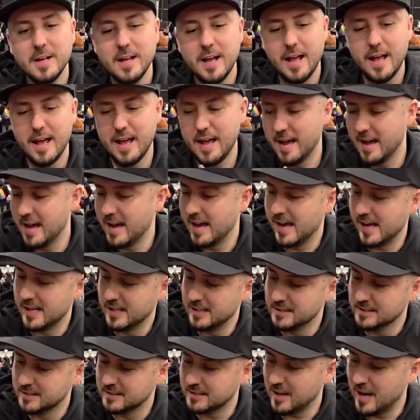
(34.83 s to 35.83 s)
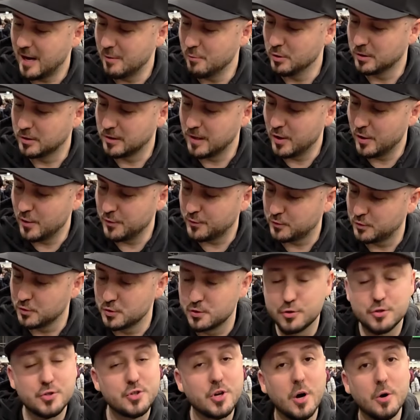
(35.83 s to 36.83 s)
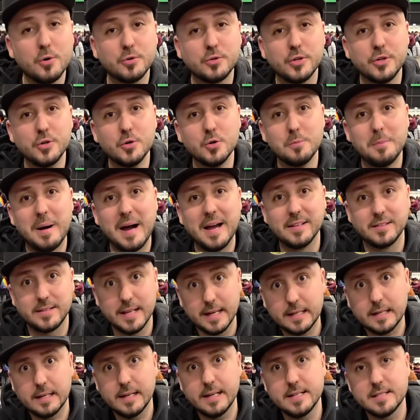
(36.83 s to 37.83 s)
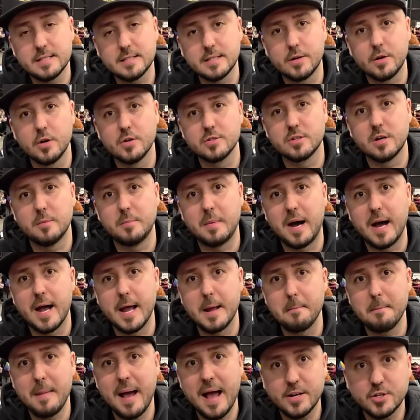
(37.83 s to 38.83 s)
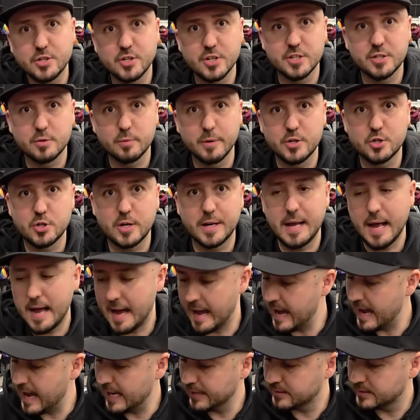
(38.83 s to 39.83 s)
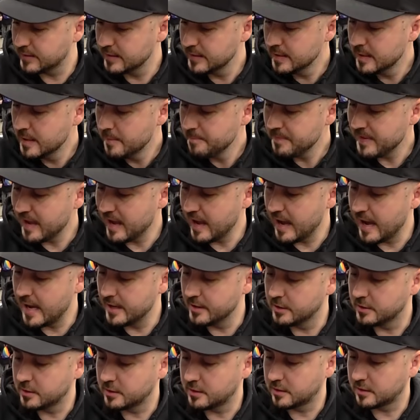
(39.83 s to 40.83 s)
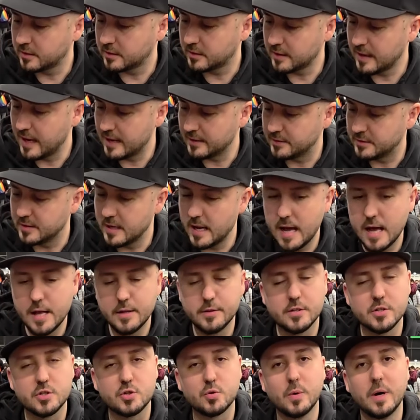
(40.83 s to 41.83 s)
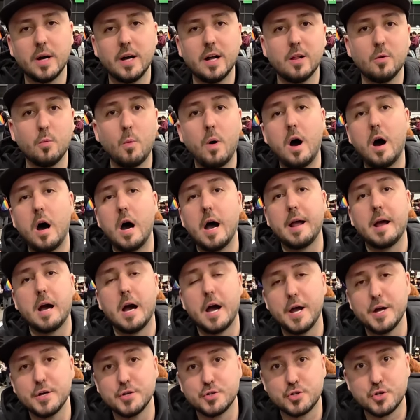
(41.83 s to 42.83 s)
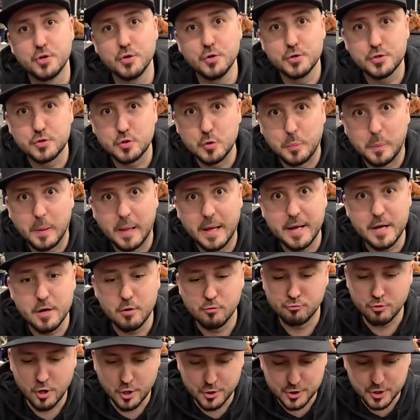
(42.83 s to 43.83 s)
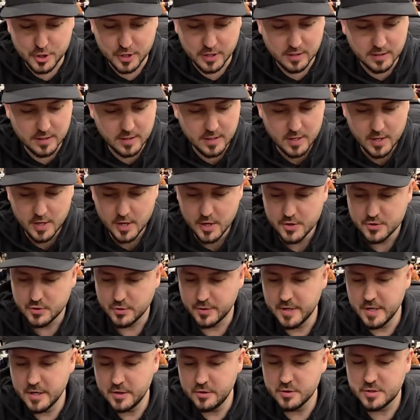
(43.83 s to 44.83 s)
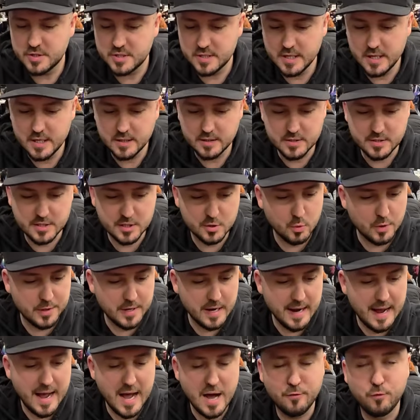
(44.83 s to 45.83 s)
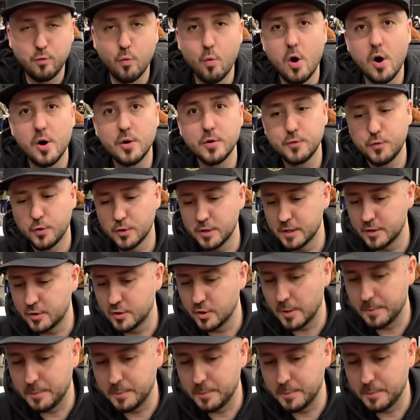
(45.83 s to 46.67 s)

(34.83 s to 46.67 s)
and I would love to show to you my deck list and also my matches which I had, and at the end as well why I choose to play Roger. So here you see, this is what I have won for the top